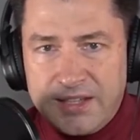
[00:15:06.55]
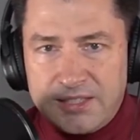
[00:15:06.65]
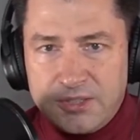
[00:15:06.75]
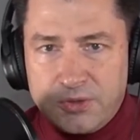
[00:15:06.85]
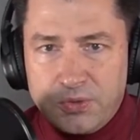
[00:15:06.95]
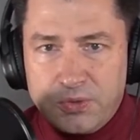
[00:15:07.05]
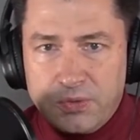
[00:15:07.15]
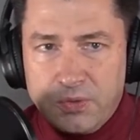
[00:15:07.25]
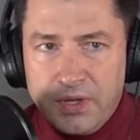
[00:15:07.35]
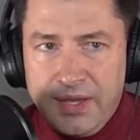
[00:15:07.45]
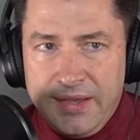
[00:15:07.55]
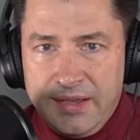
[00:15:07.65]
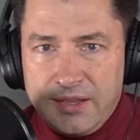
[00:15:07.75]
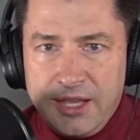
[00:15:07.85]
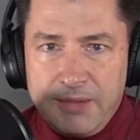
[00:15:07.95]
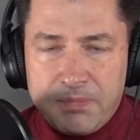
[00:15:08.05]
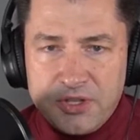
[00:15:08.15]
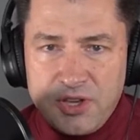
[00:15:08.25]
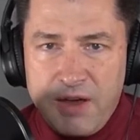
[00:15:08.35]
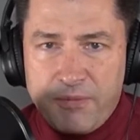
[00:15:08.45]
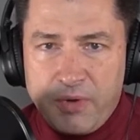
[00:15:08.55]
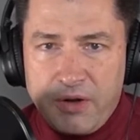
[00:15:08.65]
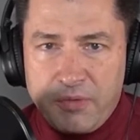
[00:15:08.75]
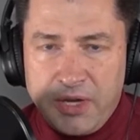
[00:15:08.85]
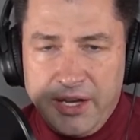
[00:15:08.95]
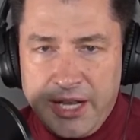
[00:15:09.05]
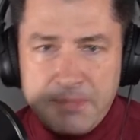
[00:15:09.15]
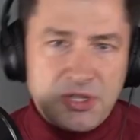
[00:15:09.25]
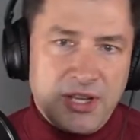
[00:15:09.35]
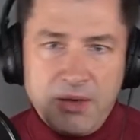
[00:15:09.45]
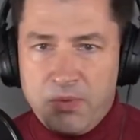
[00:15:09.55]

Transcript: to keep the software from getting upset